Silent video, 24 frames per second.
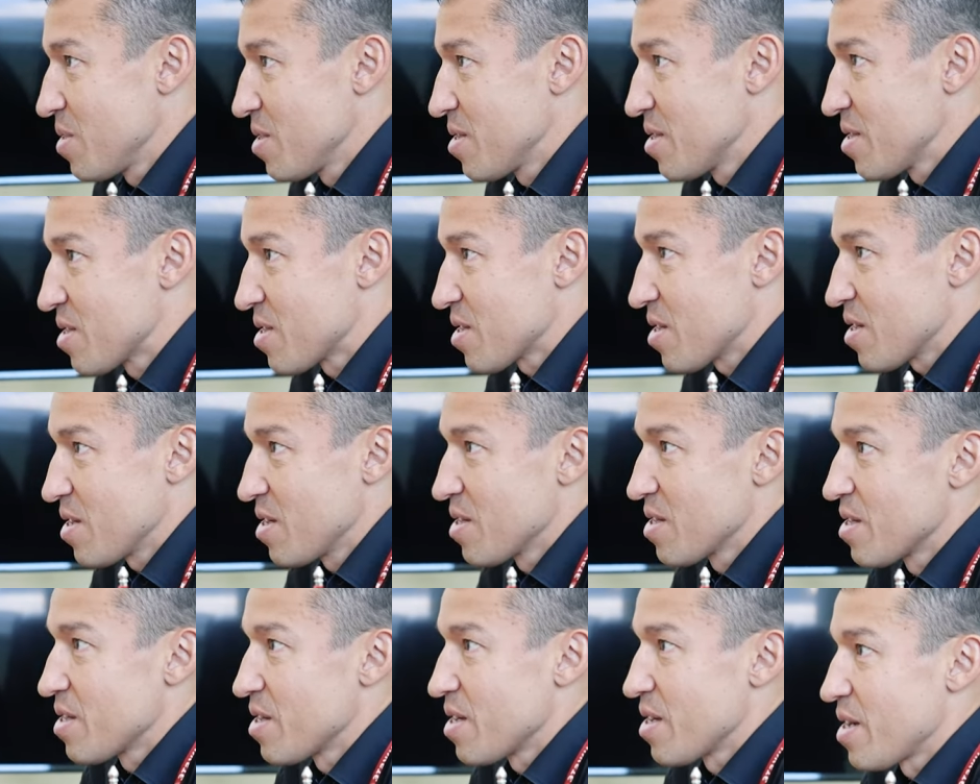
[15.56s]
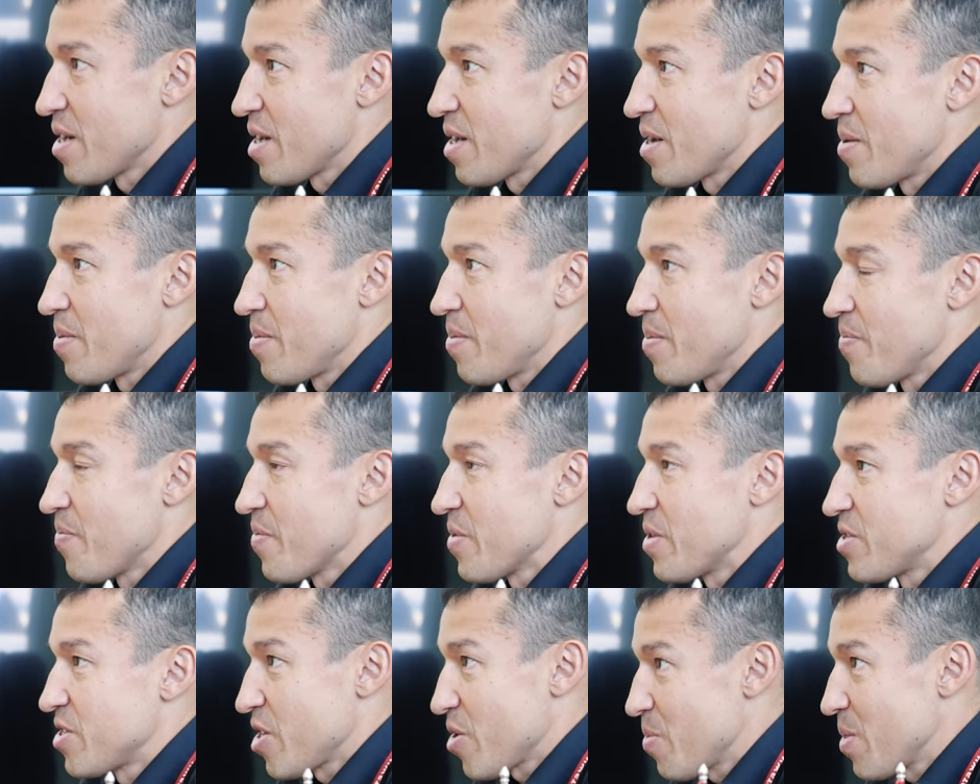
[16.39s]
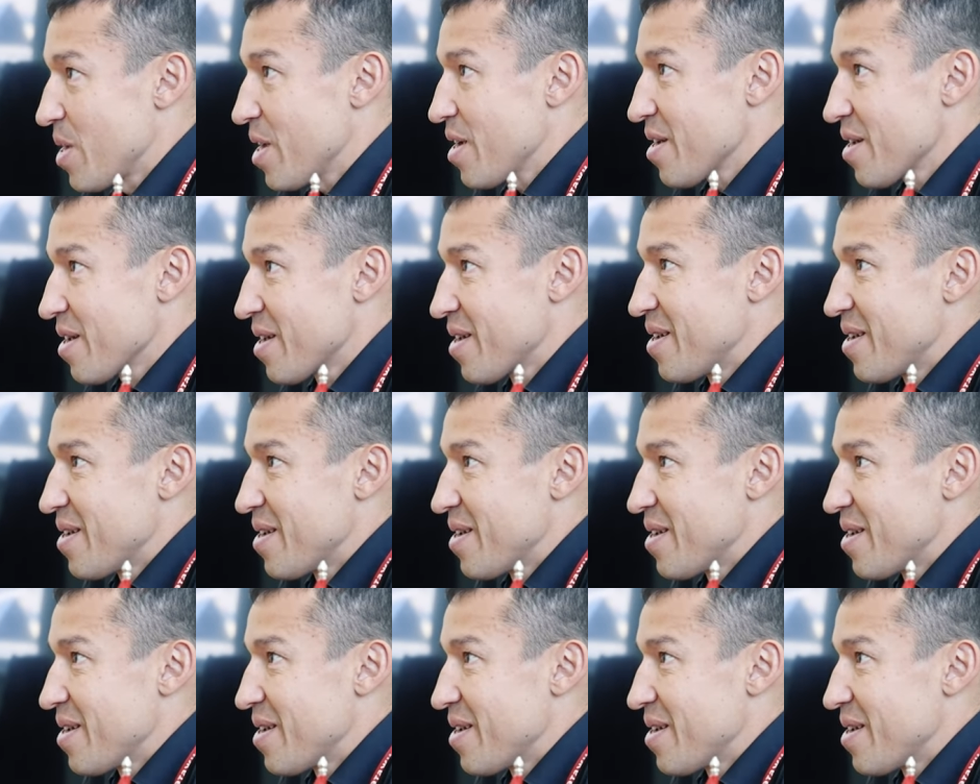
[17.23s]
business in uh, Serbia.